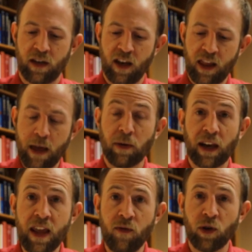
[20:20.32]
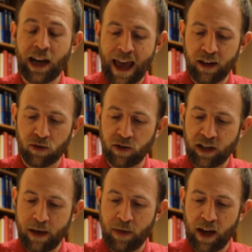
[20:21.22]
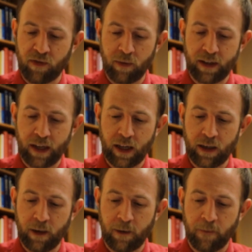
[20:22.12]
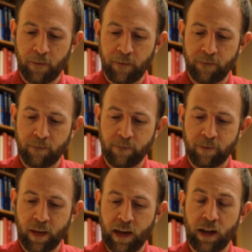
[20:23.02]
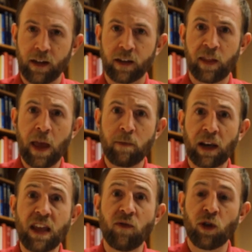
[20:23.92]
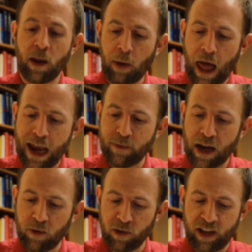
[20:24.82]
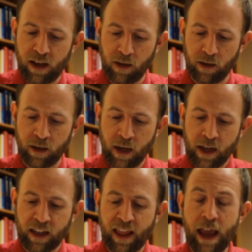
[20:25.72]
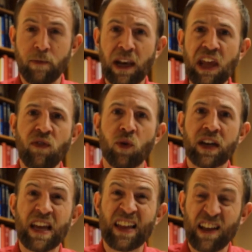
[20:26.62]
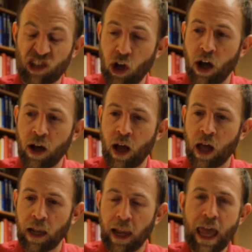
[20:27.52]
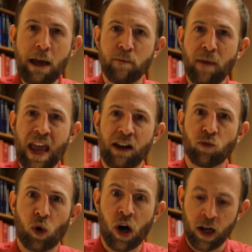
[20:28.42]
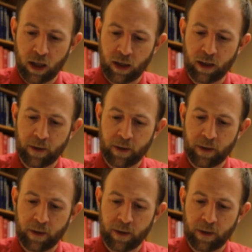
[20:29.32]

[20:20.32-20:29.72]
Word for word: Did they believe when Lazarus came back from the dead? Did they believe when the blind man was healed? Did they believe when he, they saw a lame man walk?